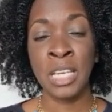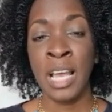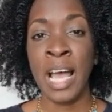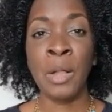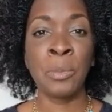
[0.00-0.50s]

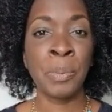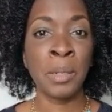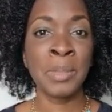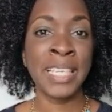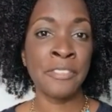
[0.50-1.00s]
I will
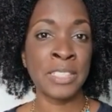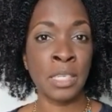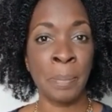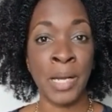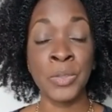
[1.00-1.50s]
probably give it
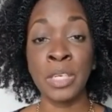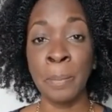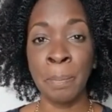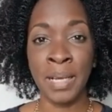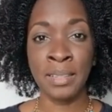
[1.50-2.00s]
about a
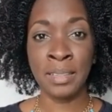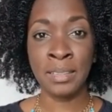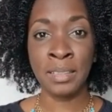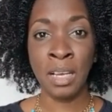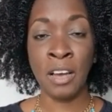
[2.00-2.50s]
month
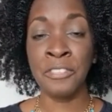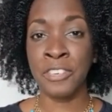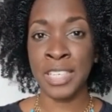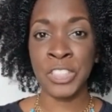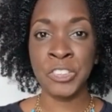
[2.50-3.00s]
of
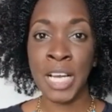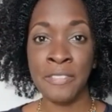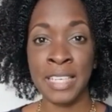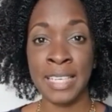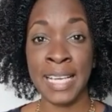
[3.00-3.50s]
running traffic
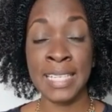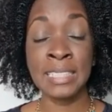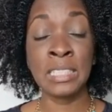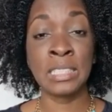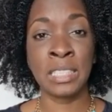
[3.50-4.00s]
again to
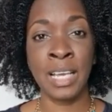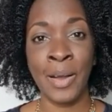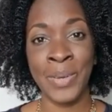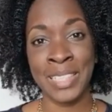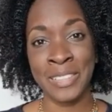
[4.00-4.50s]
see how
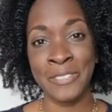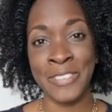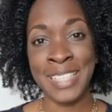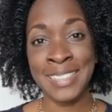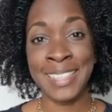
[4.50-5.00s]
it
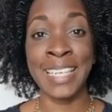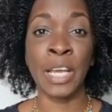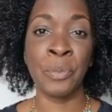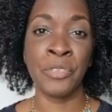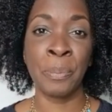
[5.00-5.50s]
converts and I
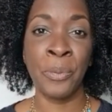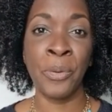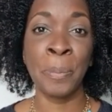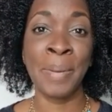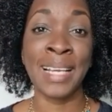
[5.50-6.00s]
will report
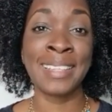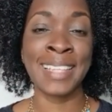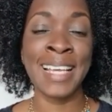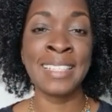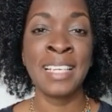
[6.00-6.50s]
back
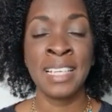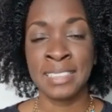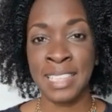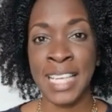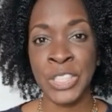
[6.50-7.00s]
then to
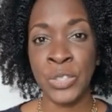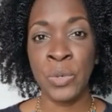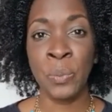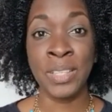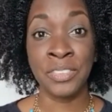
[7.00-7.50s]
let you know
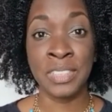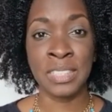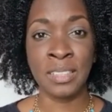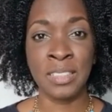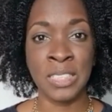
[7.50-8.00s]
what the
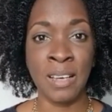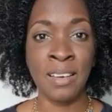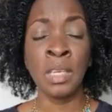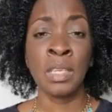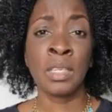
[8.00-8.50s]
results are.
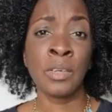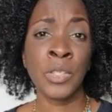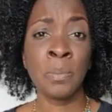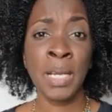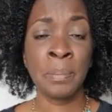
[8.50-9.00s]
Now
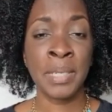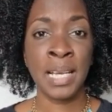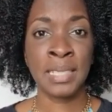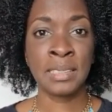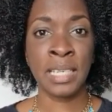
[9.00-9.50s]
you might be
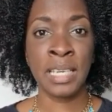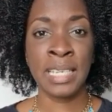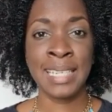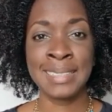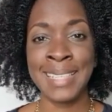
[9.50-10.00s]
asking,
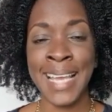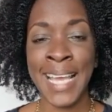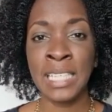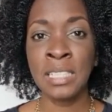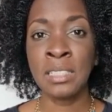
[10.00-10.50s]
is there
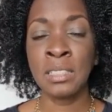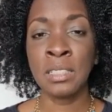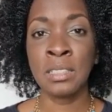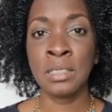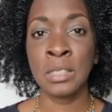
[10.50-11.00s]
any
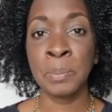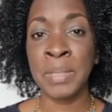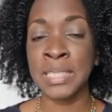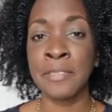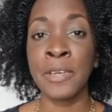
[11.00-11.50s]

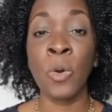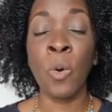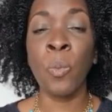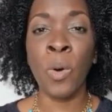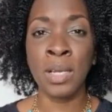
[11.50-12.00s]
specific or
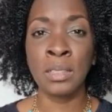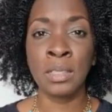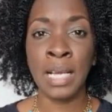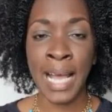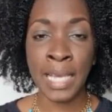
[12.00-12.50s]
one
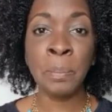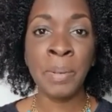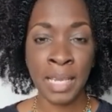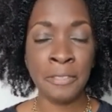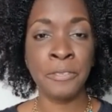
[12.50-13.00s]
ad
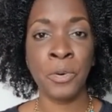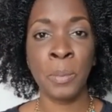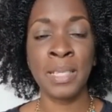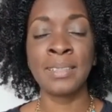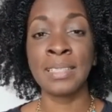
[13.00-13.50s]
platform
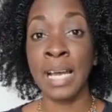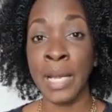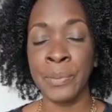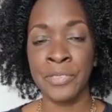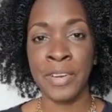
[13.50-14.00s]
that I
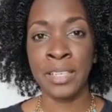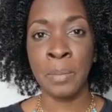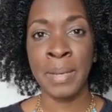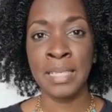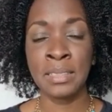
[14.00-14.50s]
would
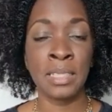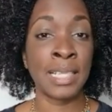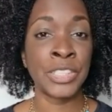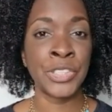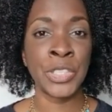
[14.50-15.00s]
recommend
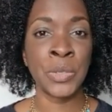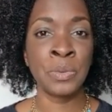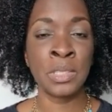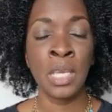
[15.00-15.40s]
that you use.